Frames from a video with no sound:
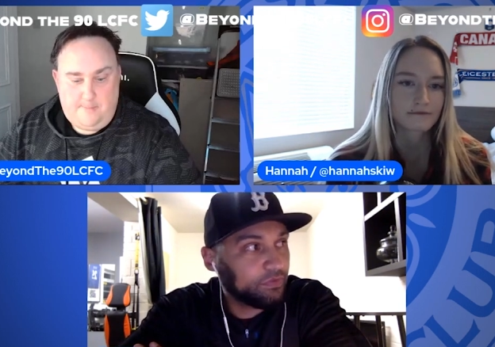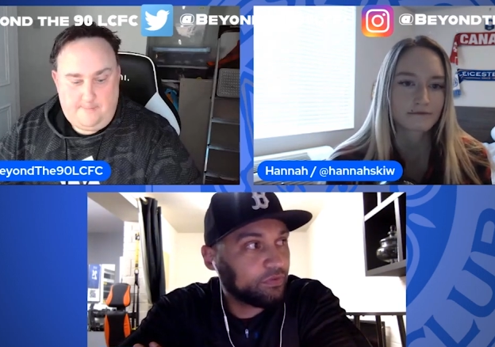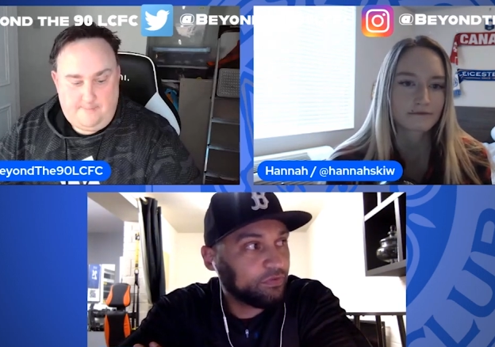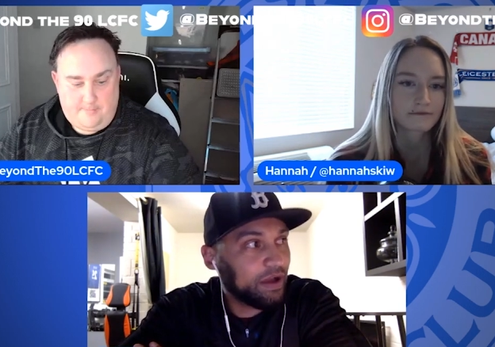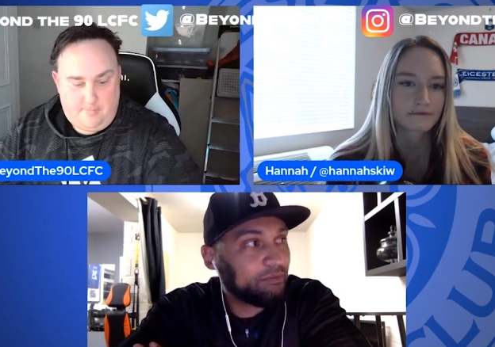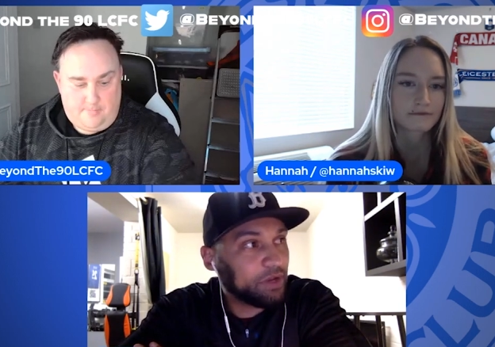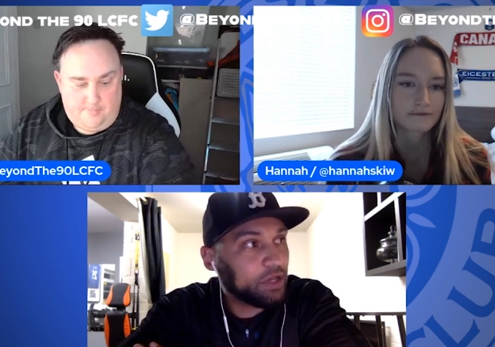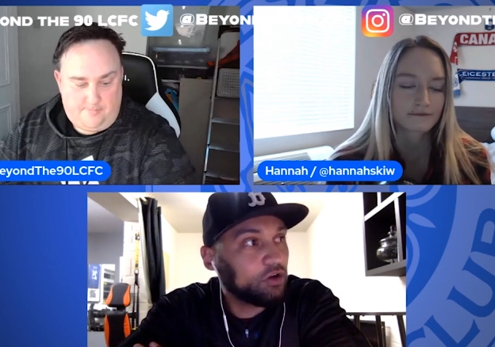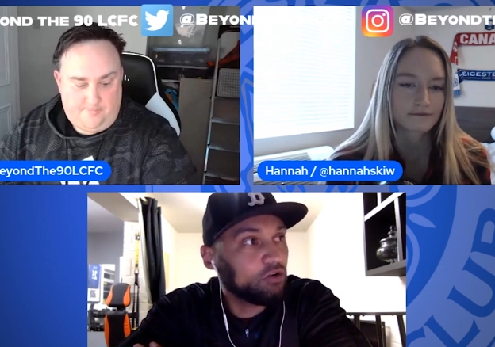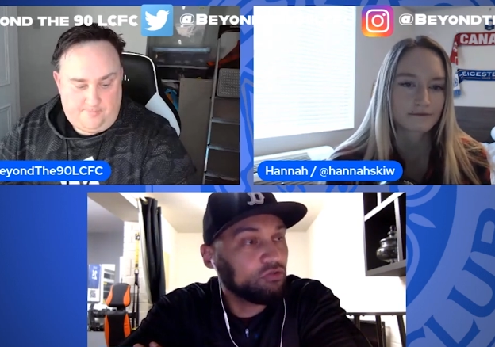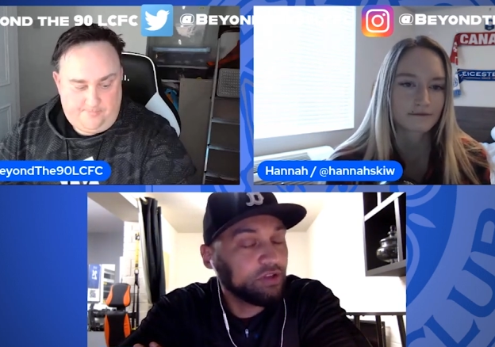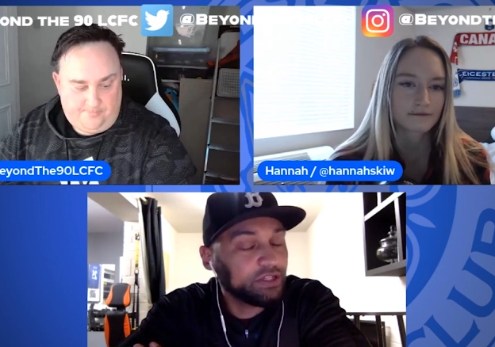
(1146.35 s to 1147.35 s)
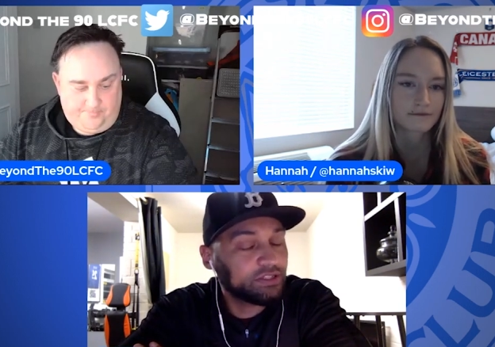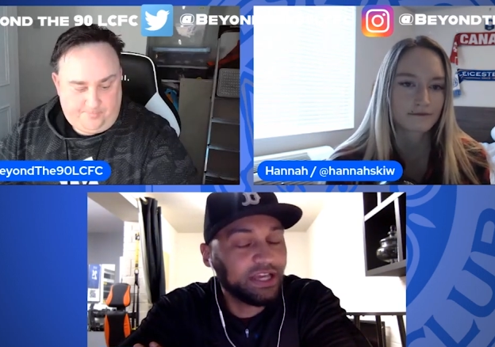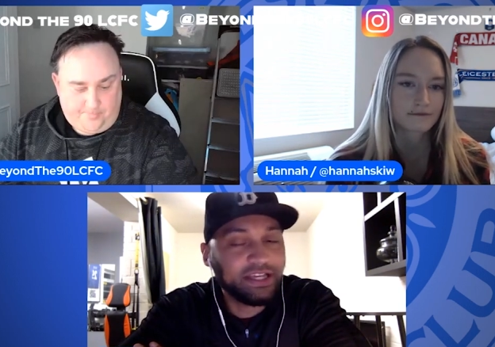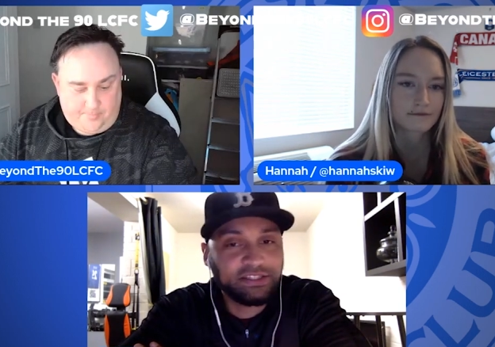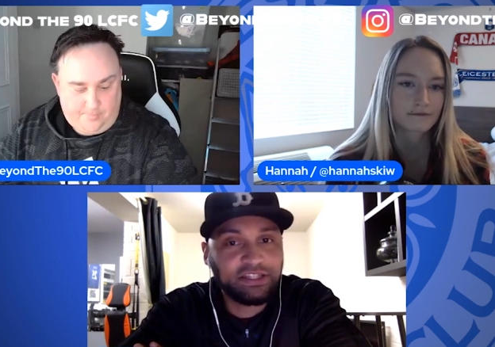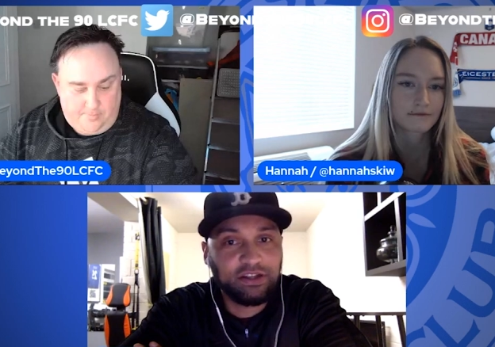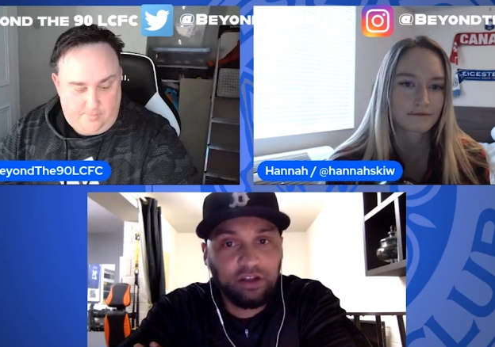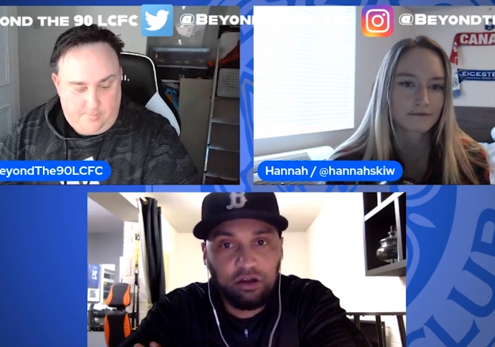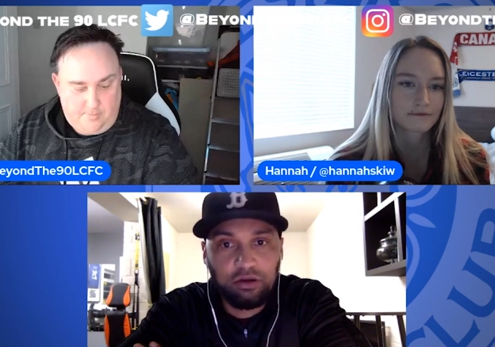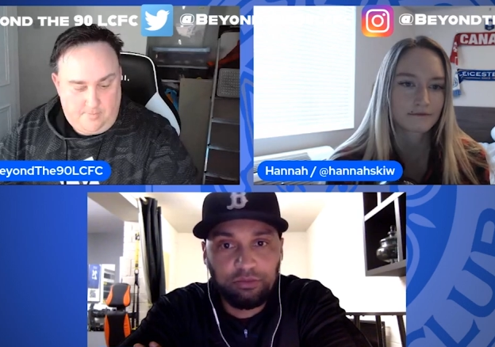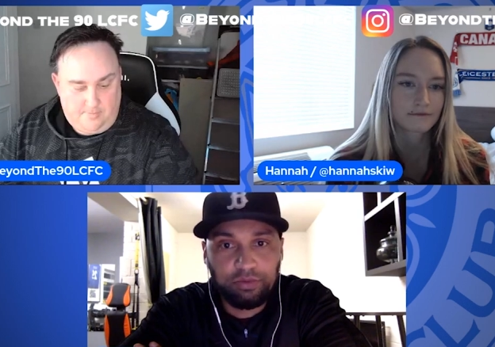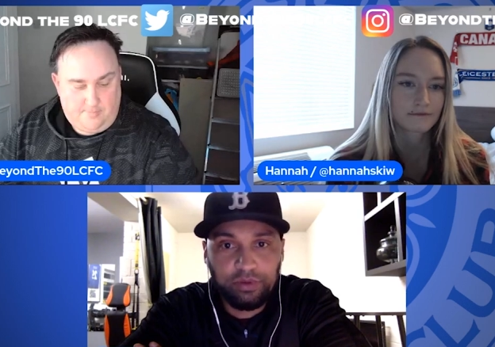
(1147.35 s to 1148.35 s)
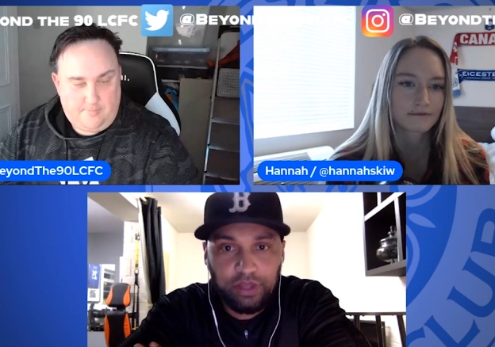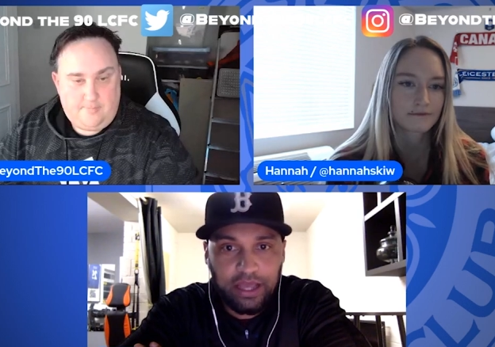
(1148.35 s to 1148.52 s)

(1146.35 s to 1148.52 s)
Speaker 1: family orientated club